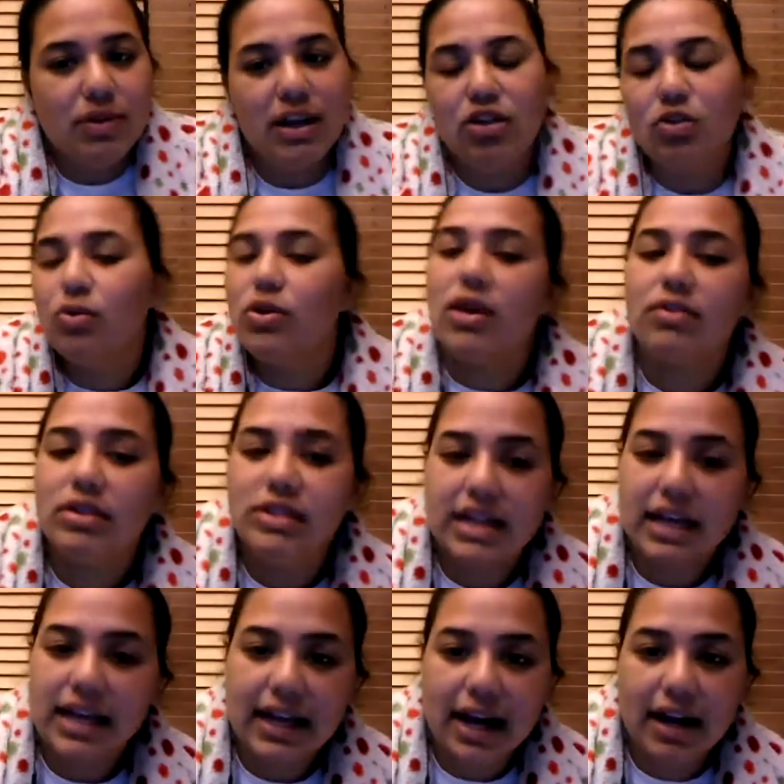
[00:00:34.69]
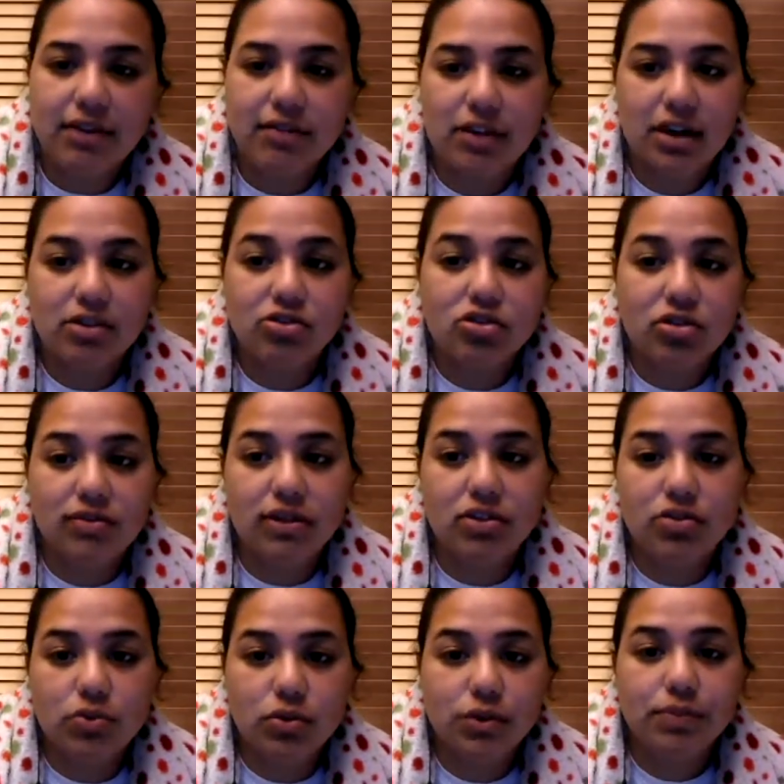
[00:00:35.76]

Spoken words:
then you'll never take it out of the individual.